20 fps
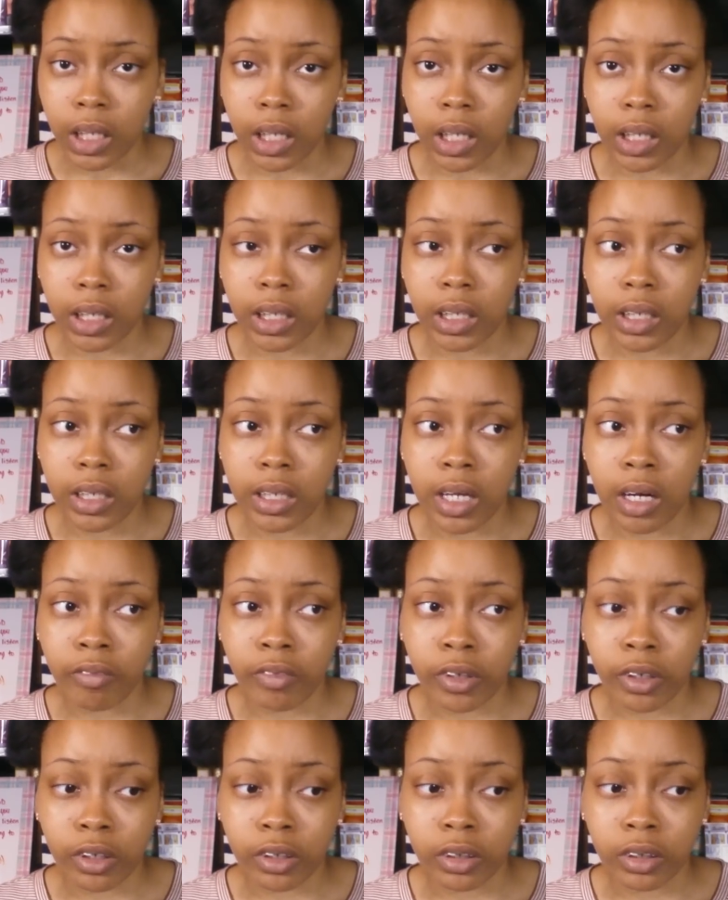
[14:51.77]
And he
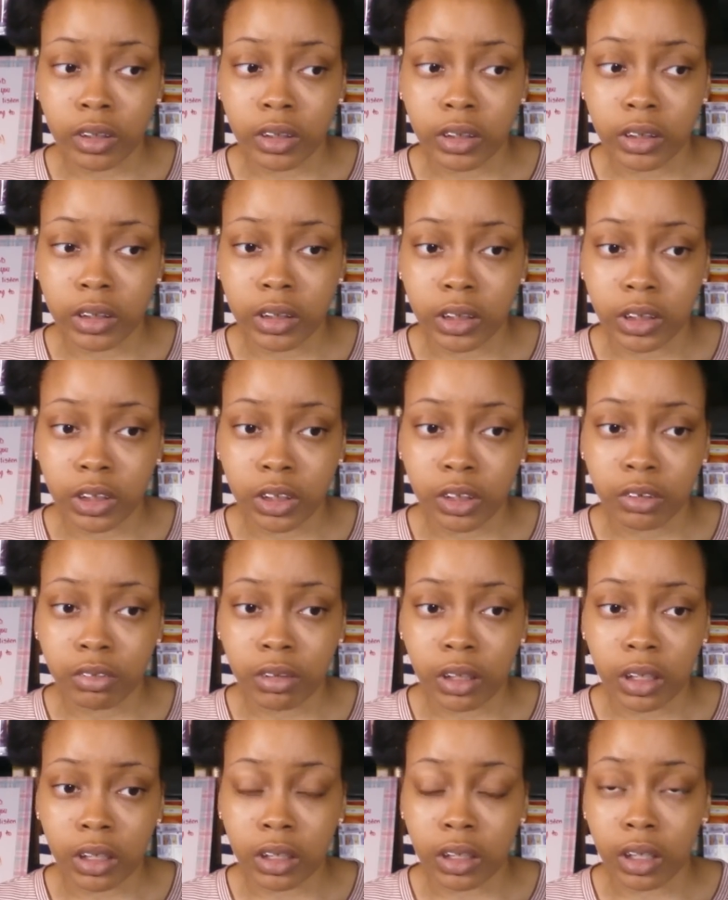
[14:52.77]
never
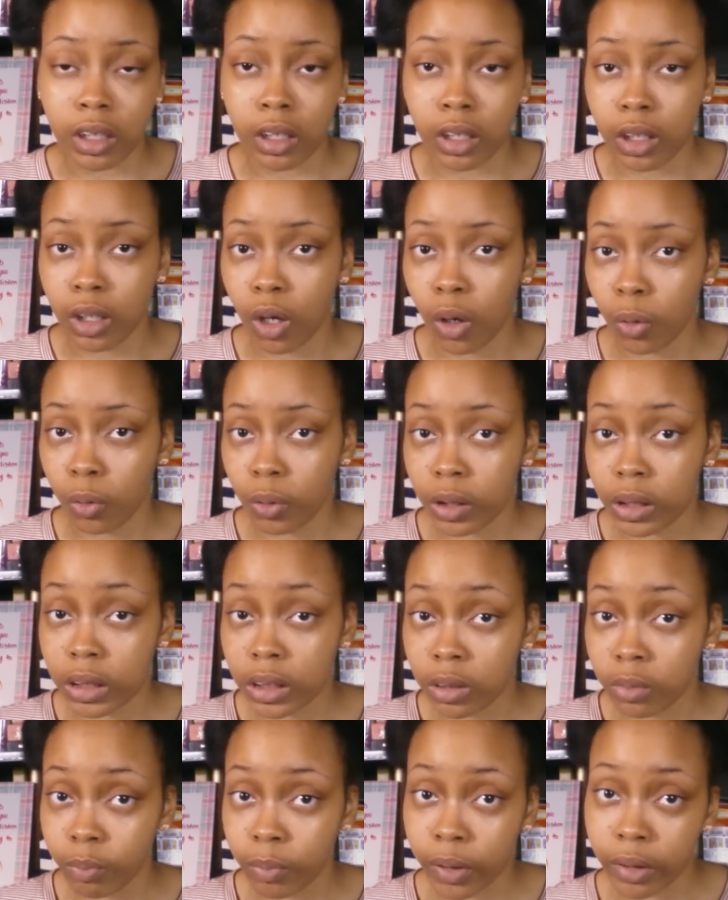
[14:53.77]
discredited the Holy
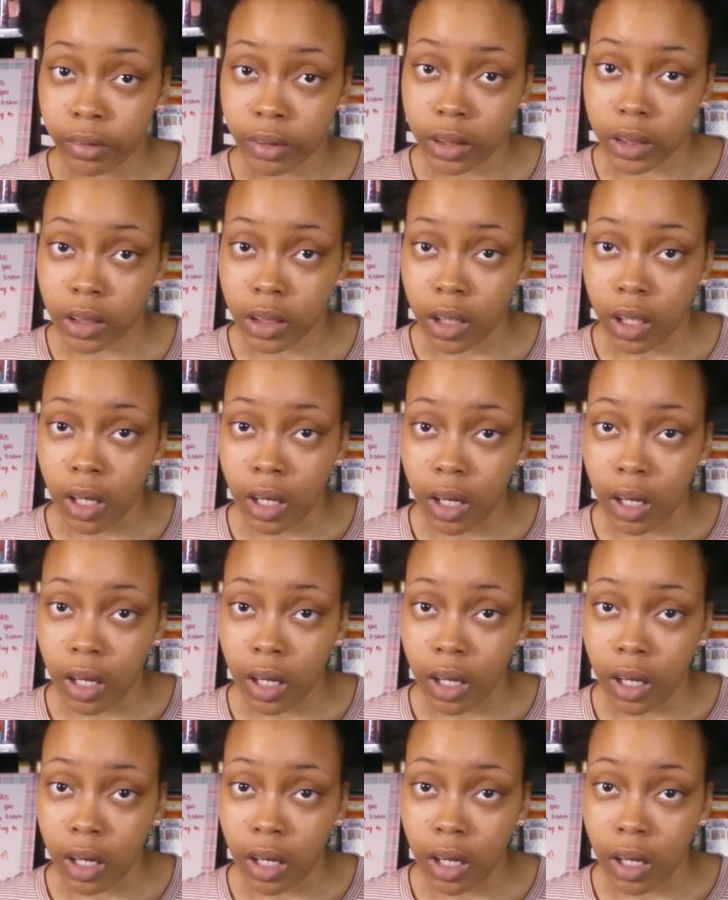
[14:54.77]
Spirit.